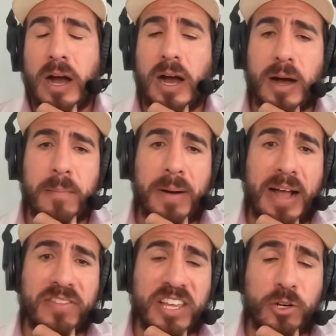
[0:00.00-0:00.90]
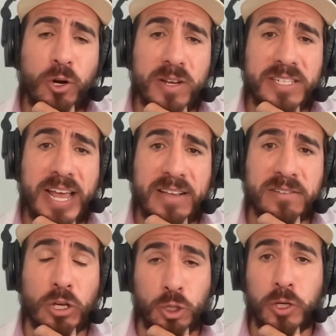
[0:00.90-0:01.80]
Um, I think Curtis
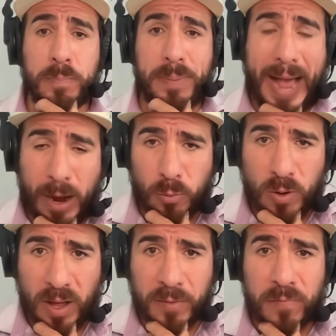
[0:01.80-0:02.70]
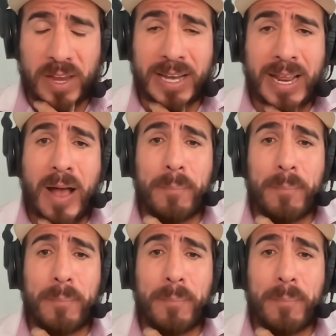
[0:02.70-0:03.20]
has good power on the feet,